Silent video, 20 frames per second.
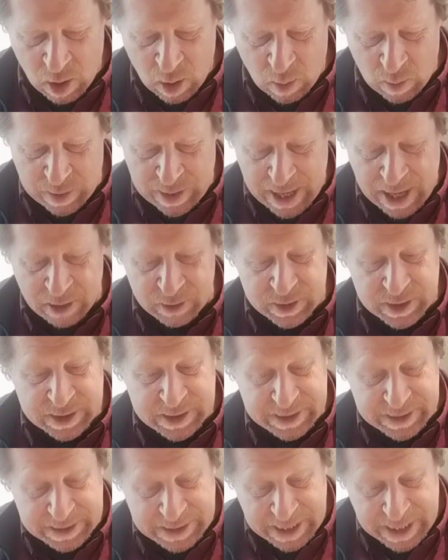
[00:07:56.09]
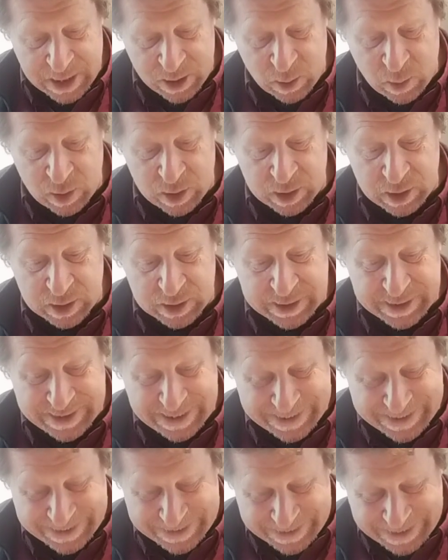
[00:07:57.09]
without
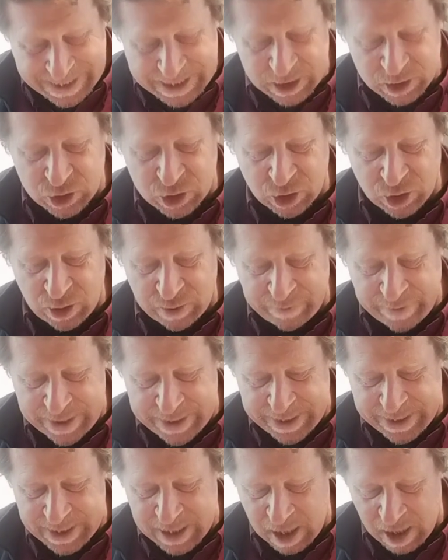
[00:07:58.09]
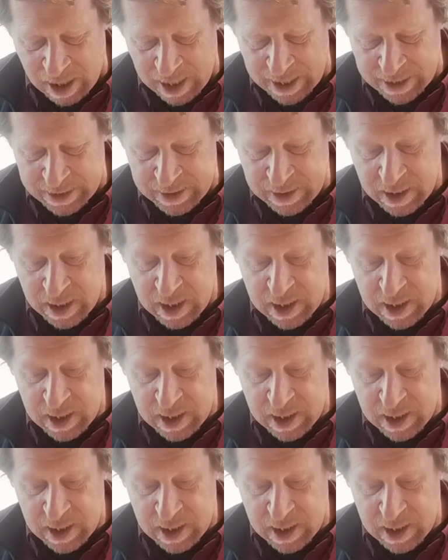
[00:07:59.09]
distinction of any kind,